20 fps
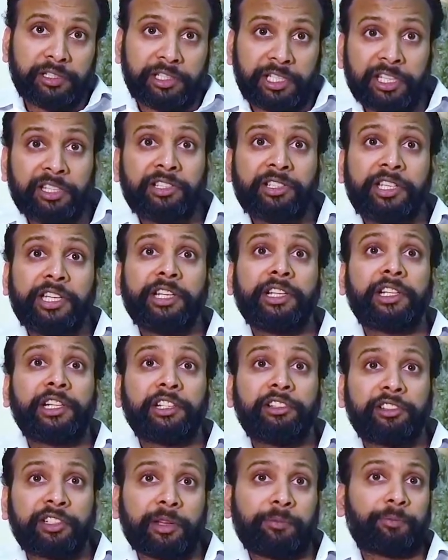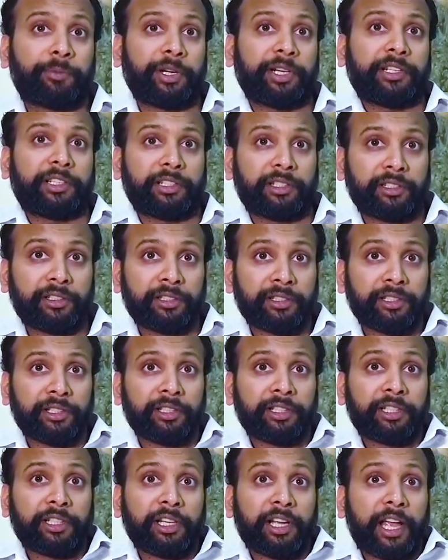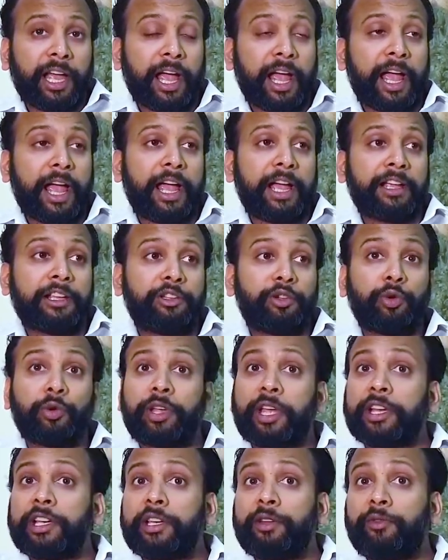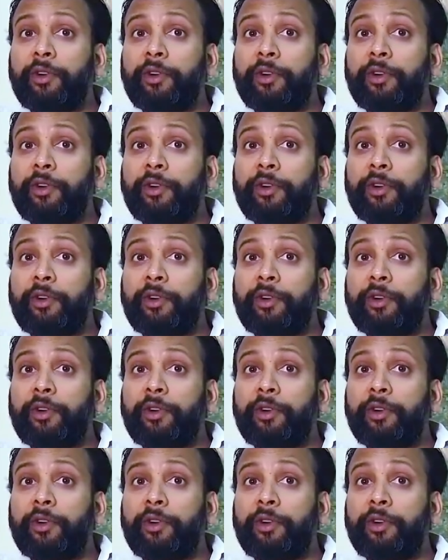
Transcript: distinctly separate, you can